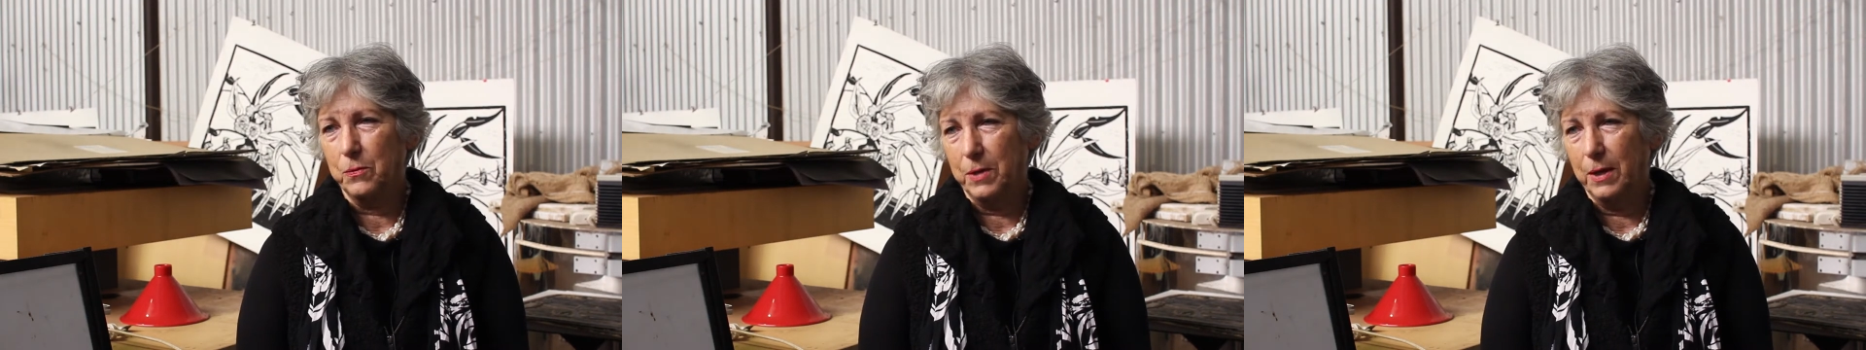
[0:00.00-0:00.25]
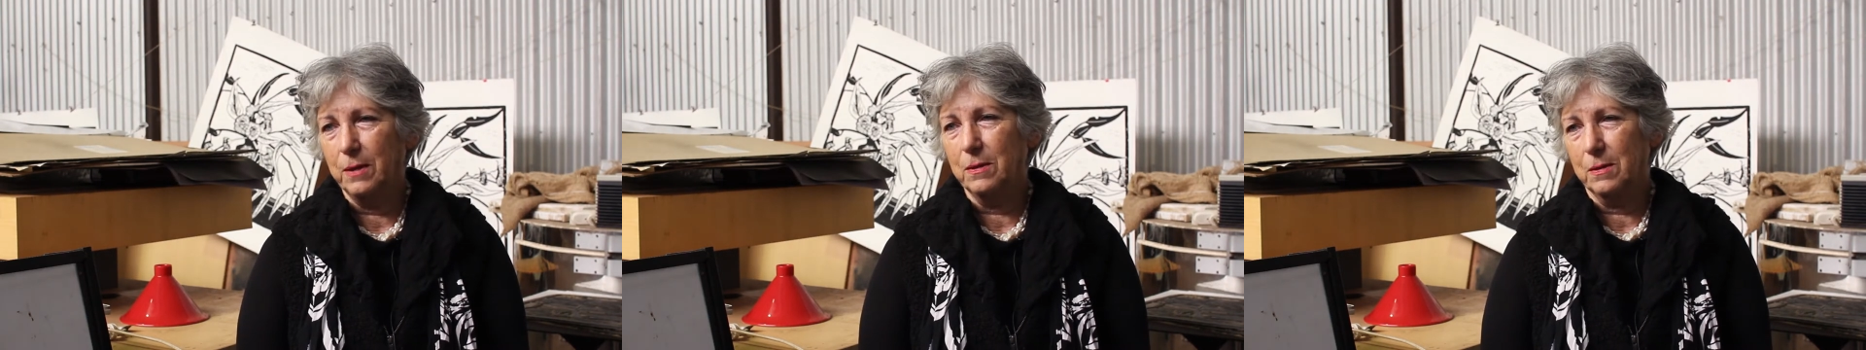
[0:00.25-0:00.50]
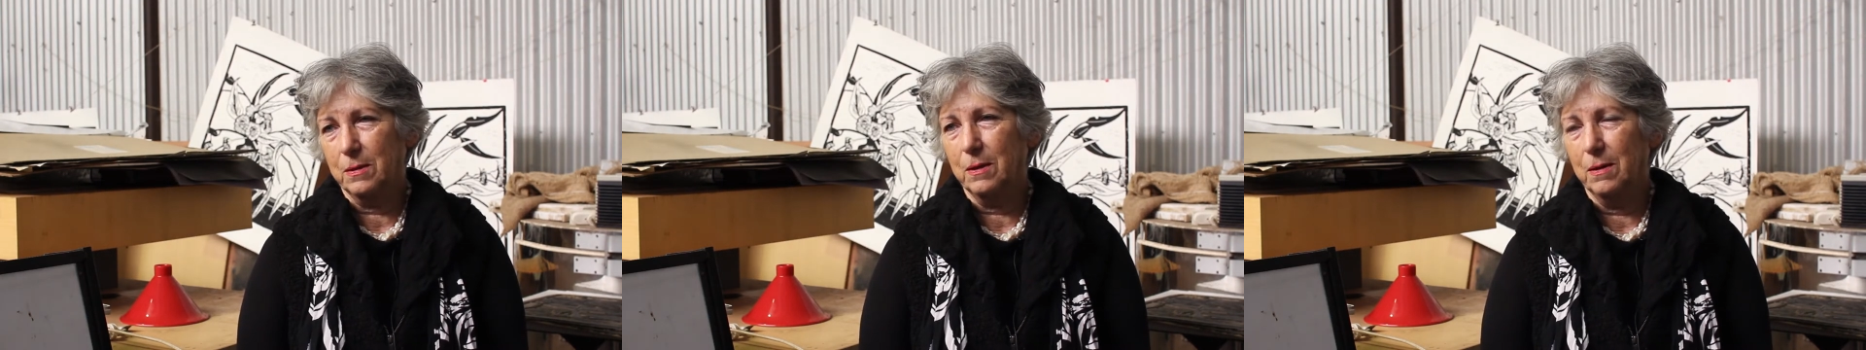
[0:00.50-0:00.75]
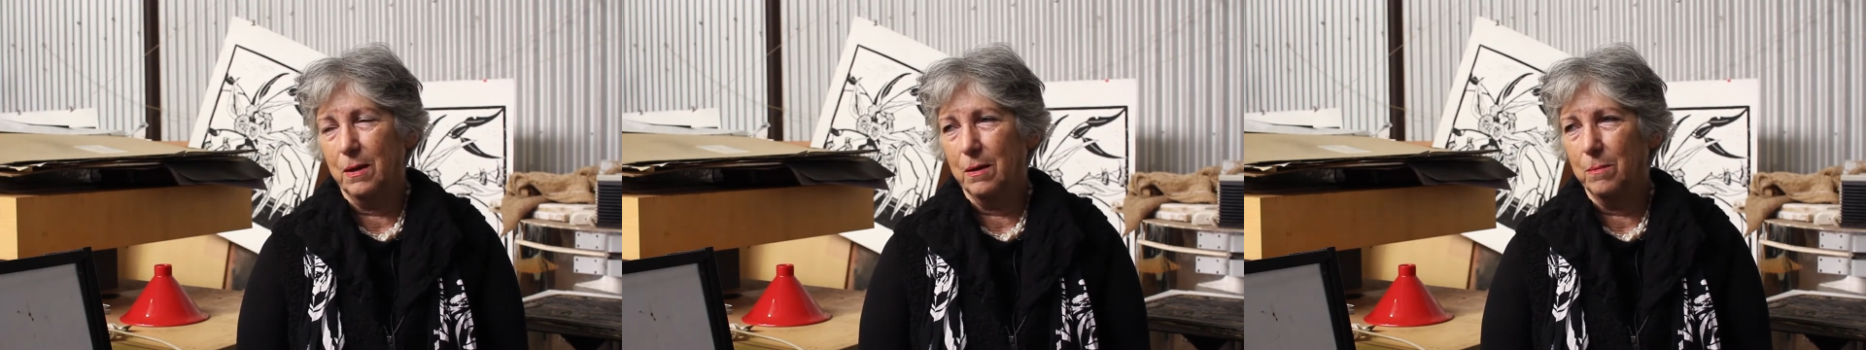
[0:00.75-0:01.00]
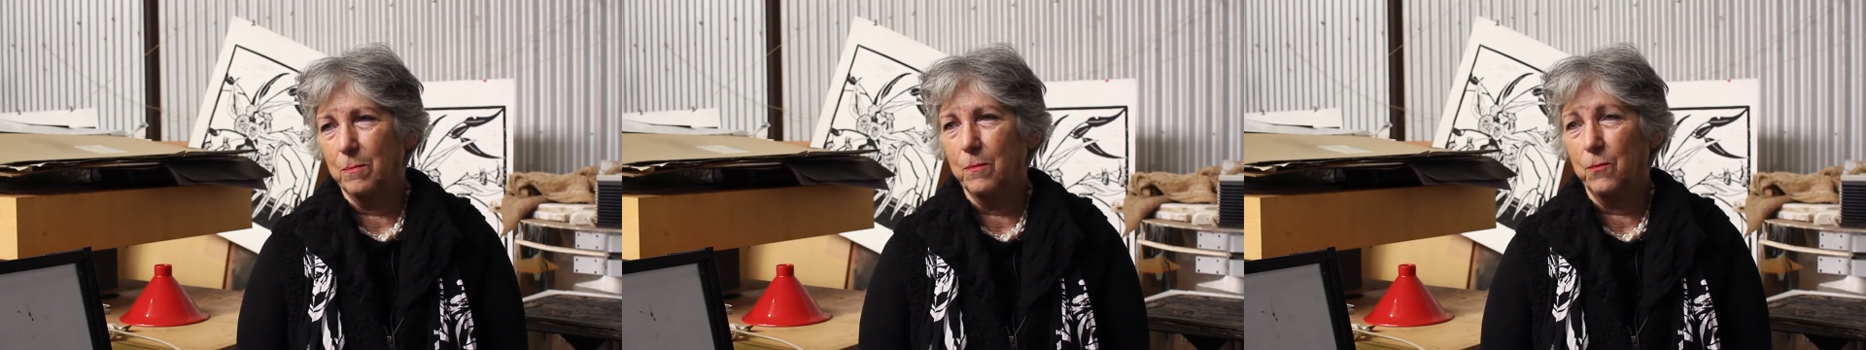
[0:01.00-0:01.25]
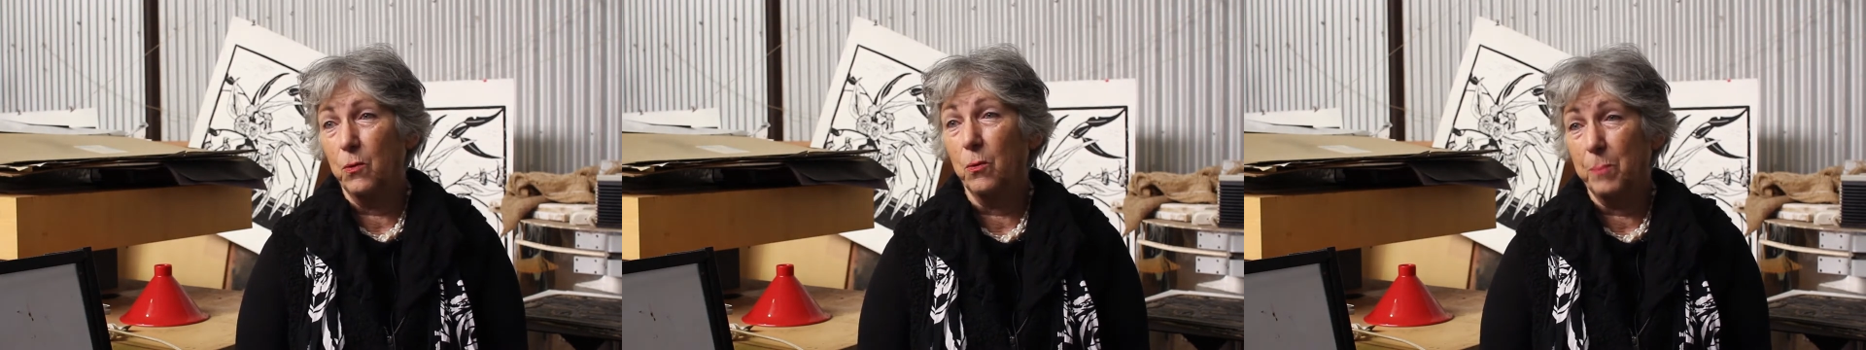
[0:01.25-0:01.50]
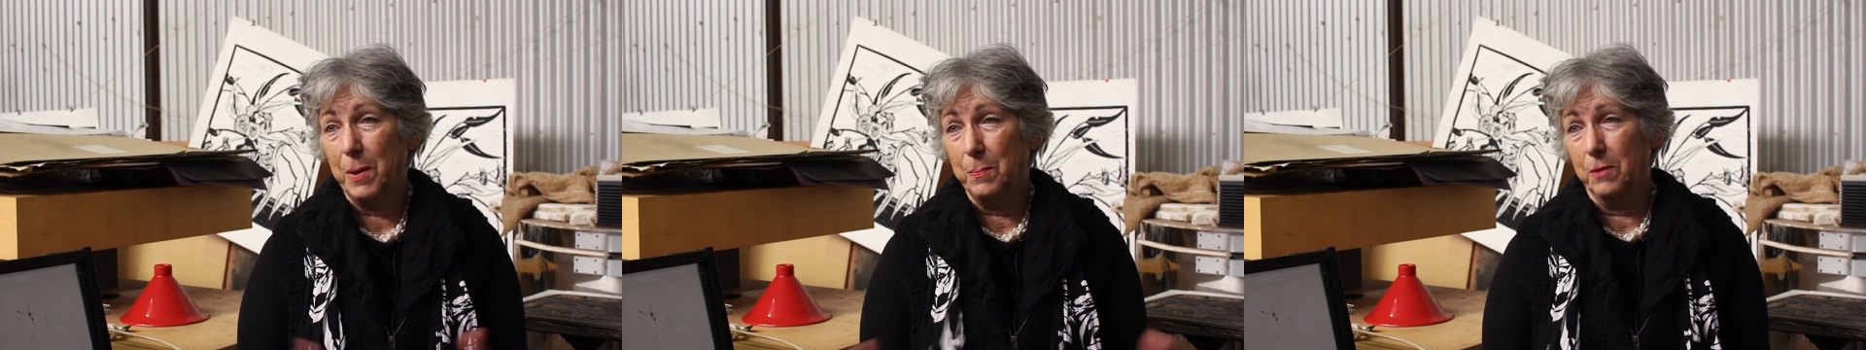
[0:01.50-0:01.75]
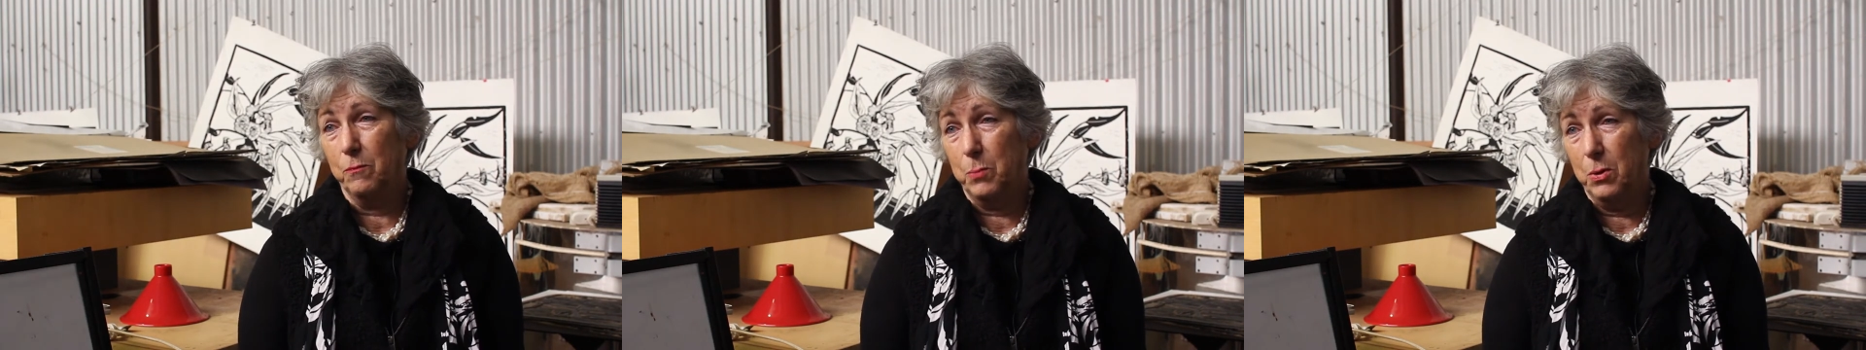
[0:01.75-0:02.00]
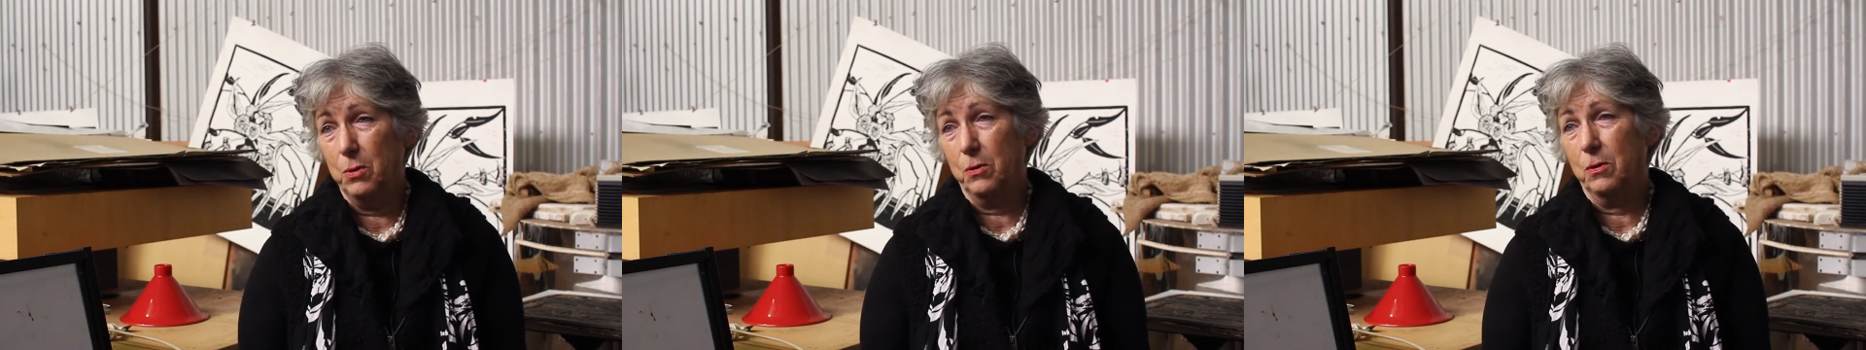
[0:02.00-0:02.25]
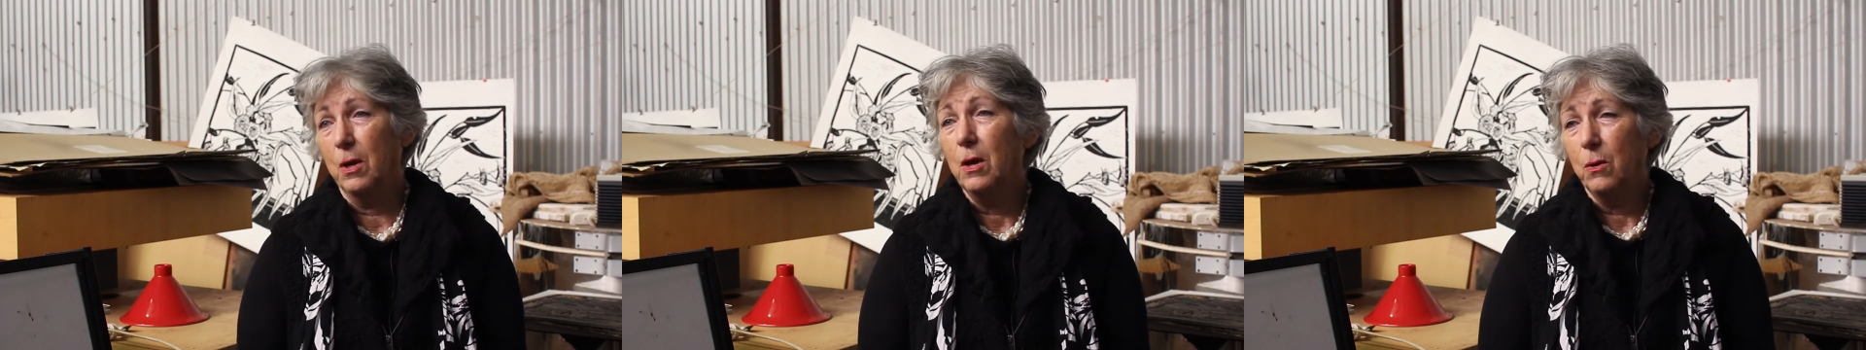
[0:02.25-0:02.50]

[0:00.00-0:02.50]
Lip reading: things for people of Perth.